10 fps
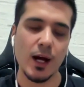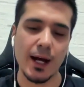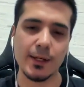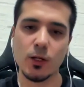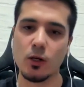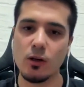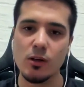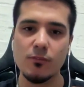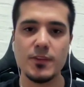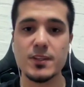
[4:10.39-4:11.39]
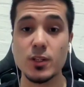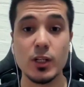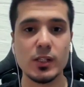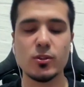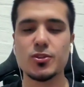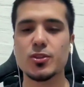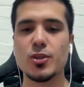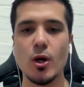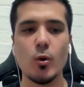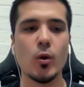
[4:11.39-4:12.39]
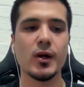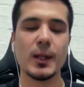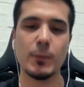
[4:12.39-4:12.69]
And all of these articles go on